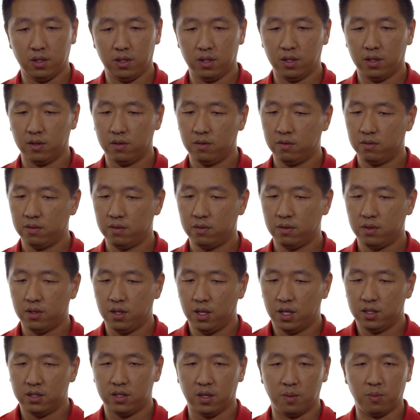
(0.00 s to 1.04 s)
you know,
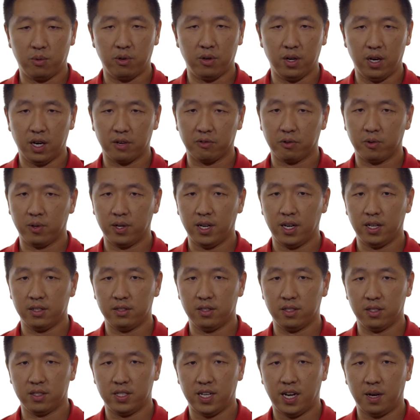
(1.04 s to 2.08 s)
at some point everyone
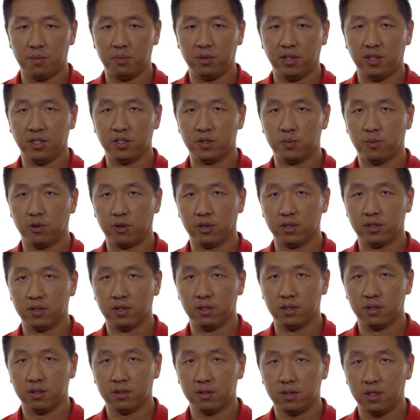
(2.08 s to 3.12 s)
has to stop playing sports
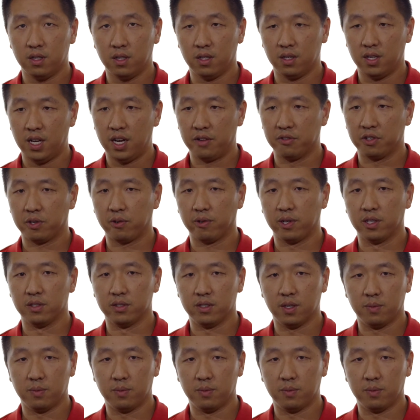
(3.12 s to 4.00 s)
and, and have a career in